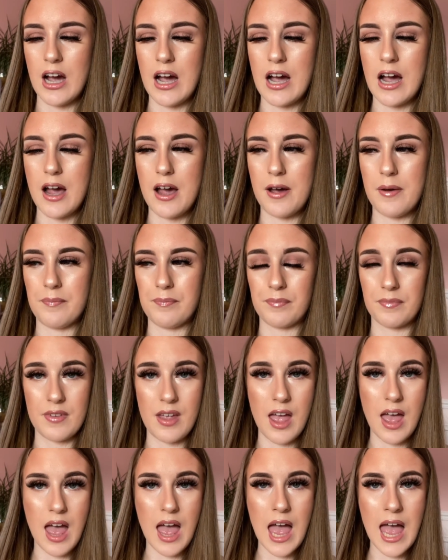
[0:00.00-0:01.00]
Um,
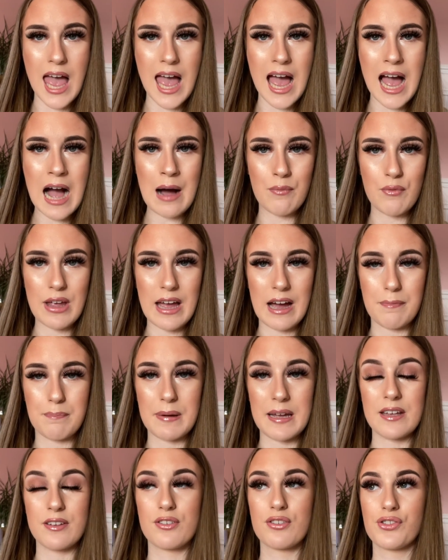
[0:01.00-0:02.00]
and we have
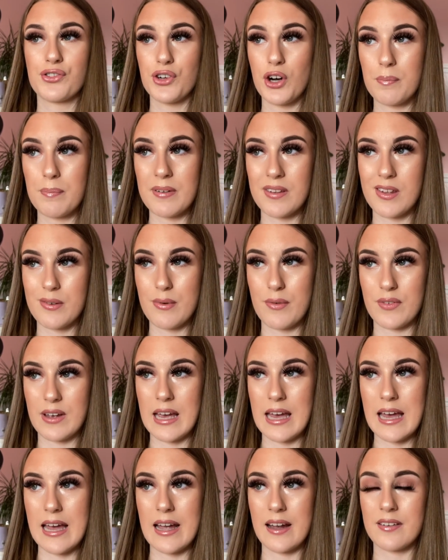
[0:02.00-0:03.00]
been so busy with
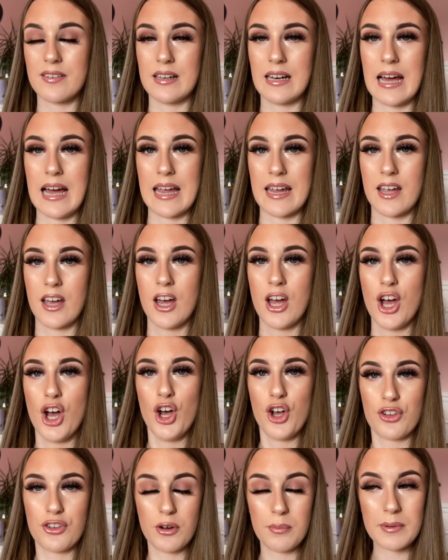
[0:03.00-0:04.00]
cakes, like
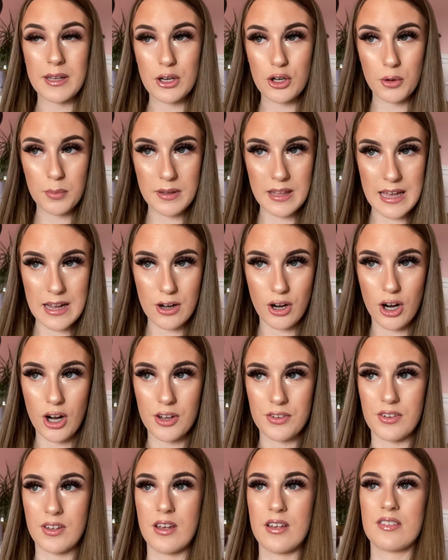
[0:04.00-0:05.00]
so many cupcake
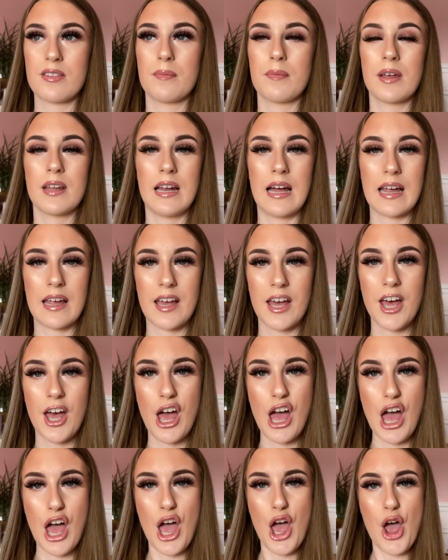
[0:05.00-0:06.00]
orders, like
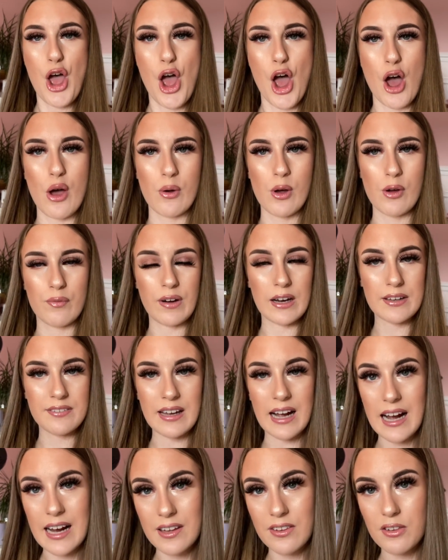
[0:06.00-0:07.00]
the
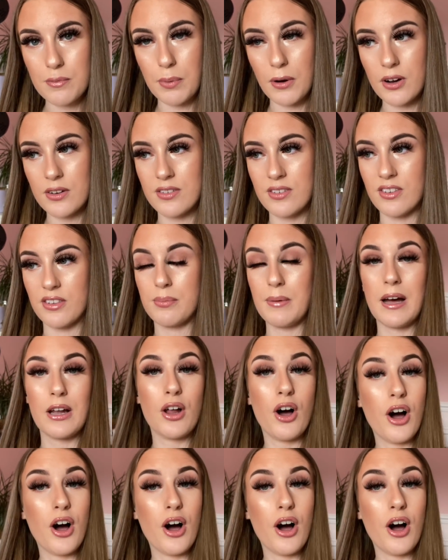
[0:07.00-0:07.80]
Valentine's boxes as well.